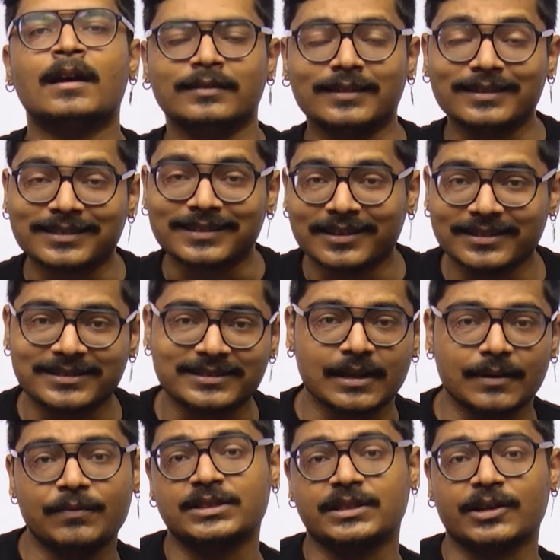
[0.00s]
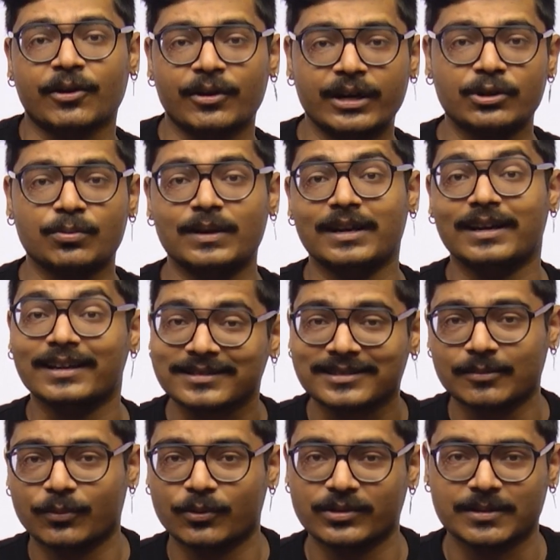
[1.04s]
The third step, which according to me is
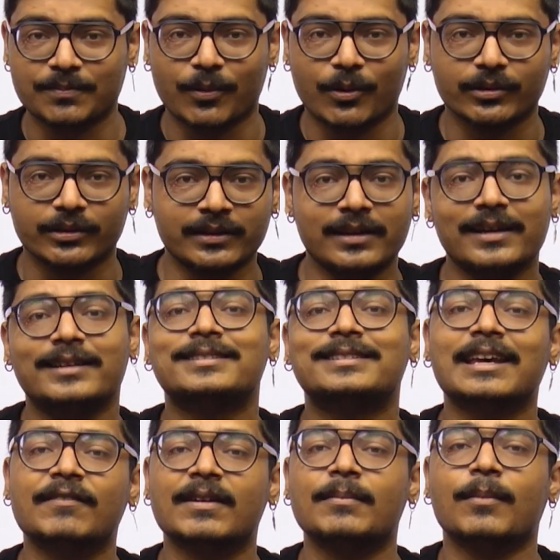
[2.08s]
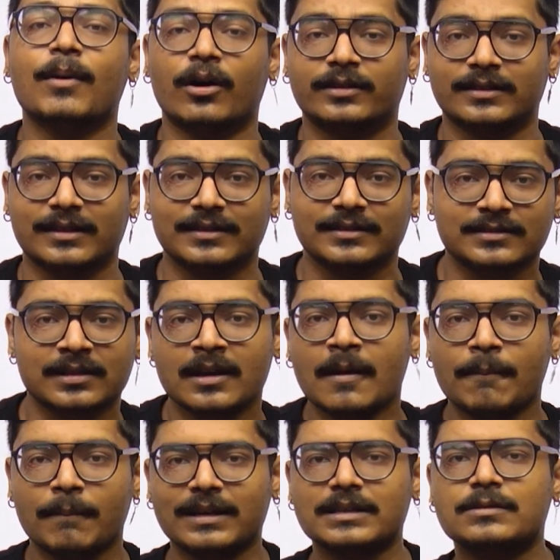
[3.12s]
the most important, is giving mock tests.
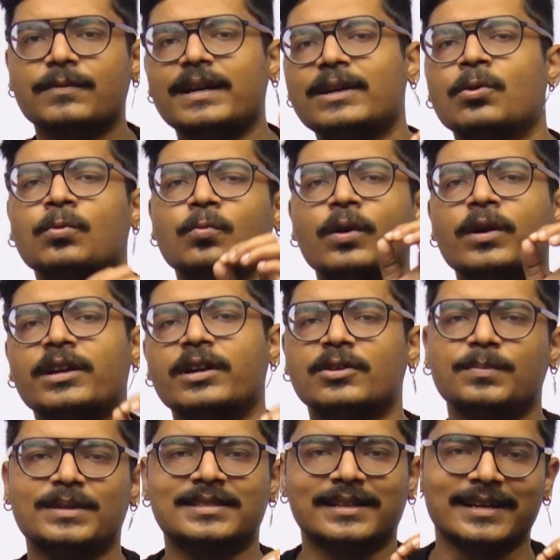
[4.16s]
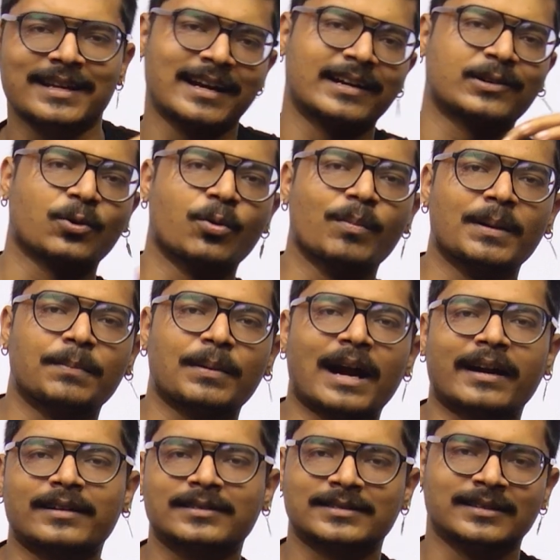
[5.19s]
Because we don't want you to be sitting at home and
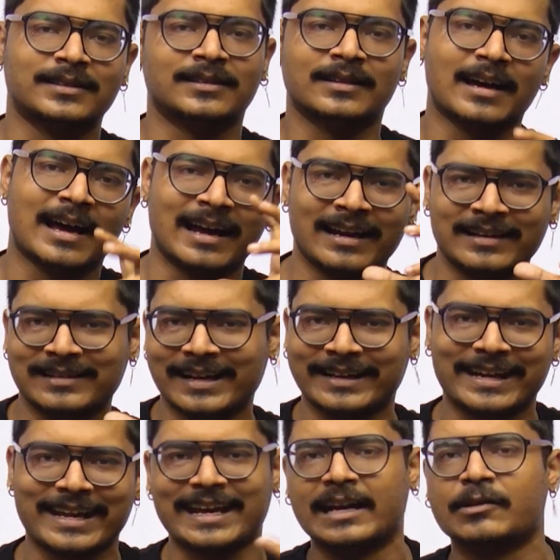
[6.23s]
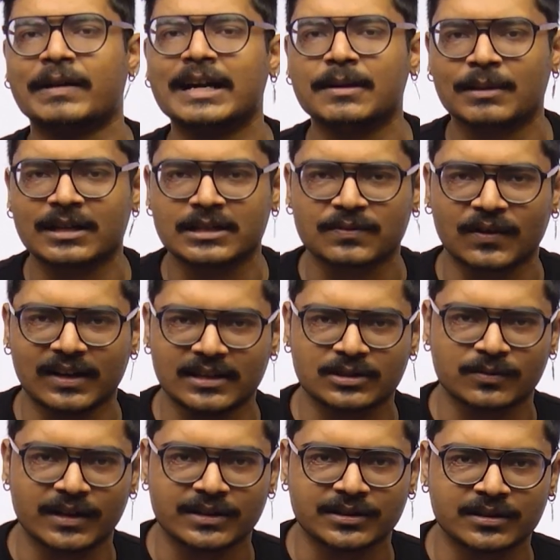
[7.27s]
practicing and like taking 20 minutes for each
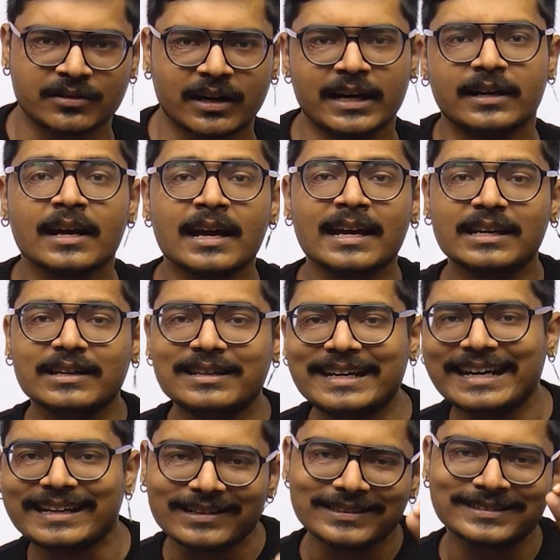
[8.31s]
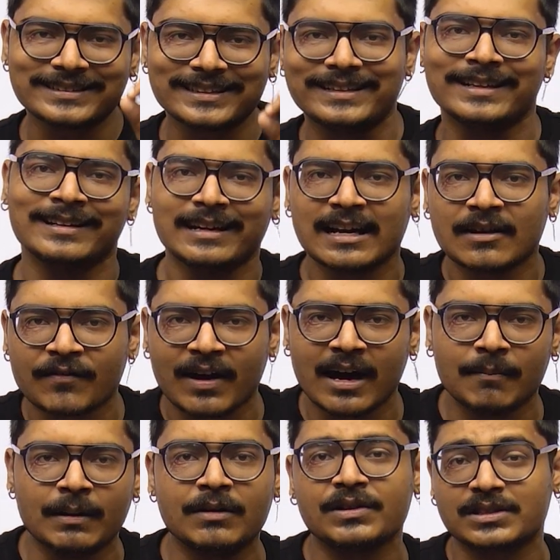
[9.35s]
question, right? You need to sit in an
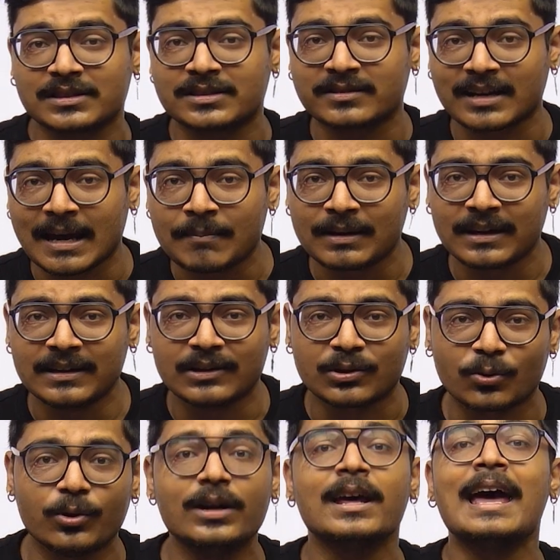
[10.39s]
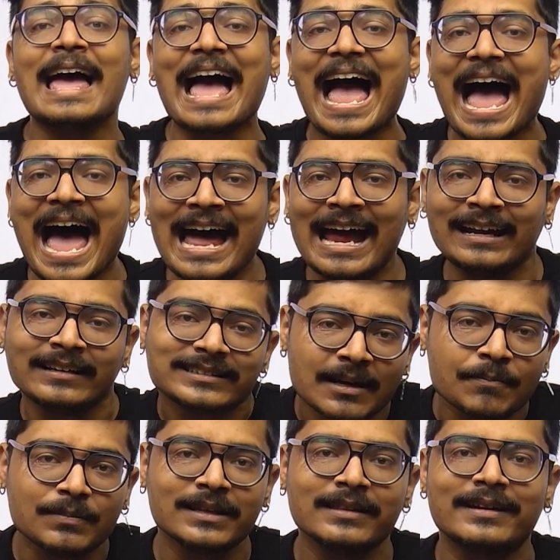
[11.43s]
environment which is time controlled and
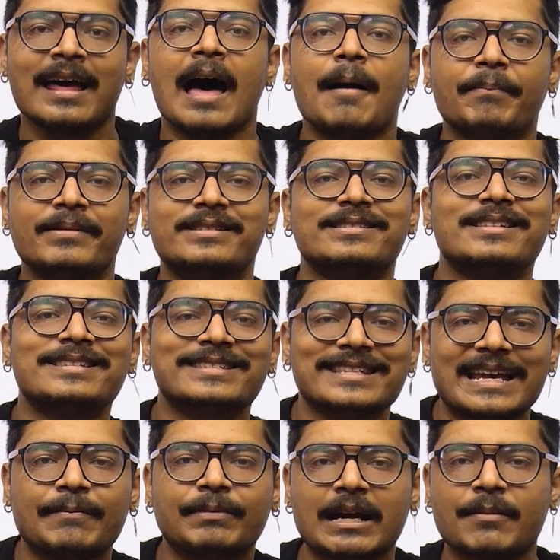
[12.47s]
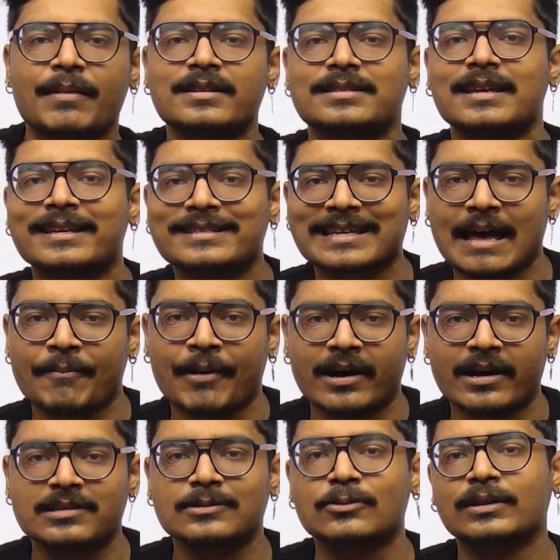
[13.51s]
something that happens in the same time as the exam
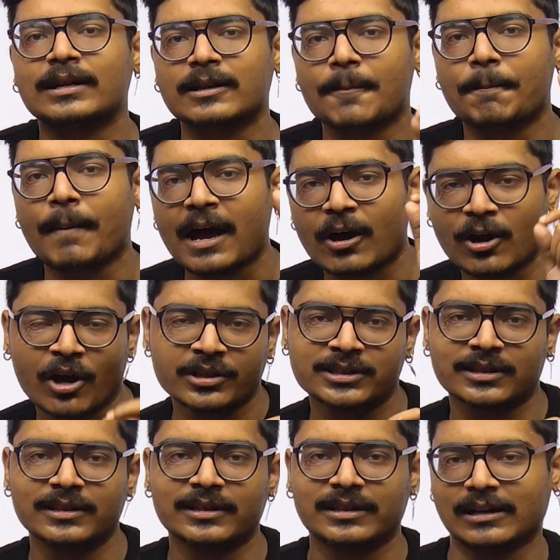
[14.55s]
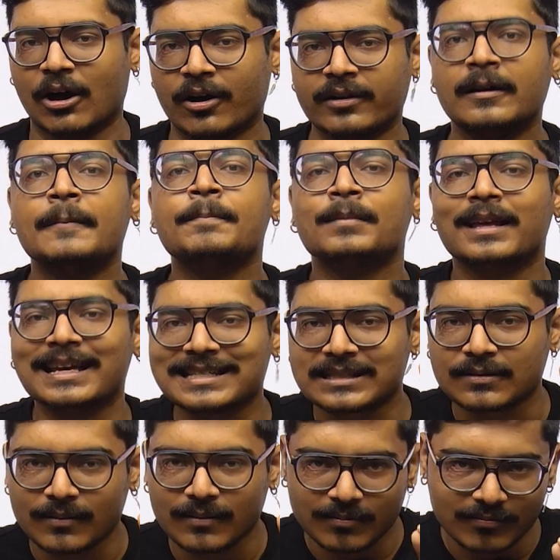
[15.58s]
hours so that your biological clock is
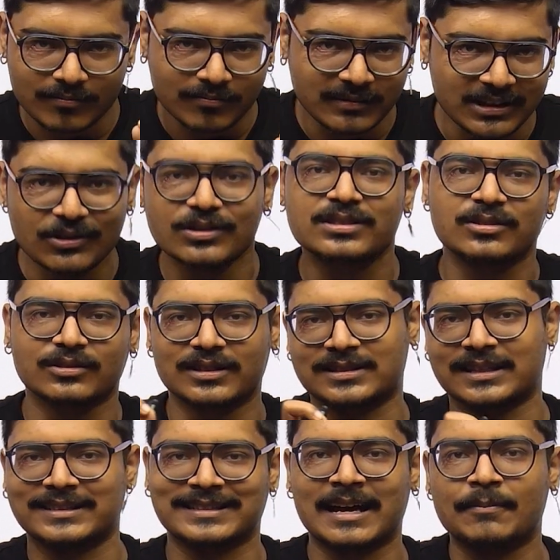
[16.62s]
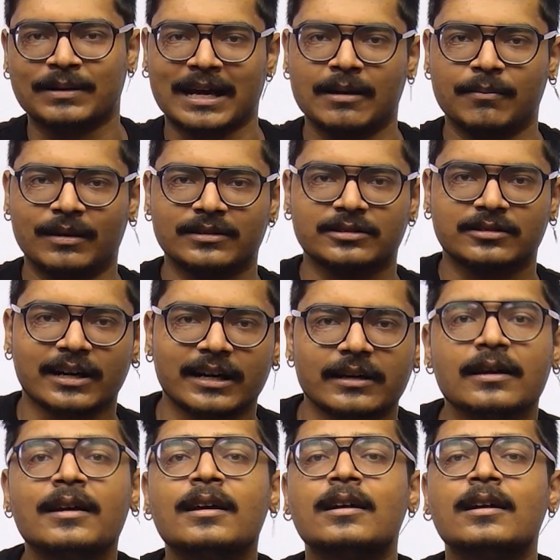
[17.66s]
used to this exam timings, right?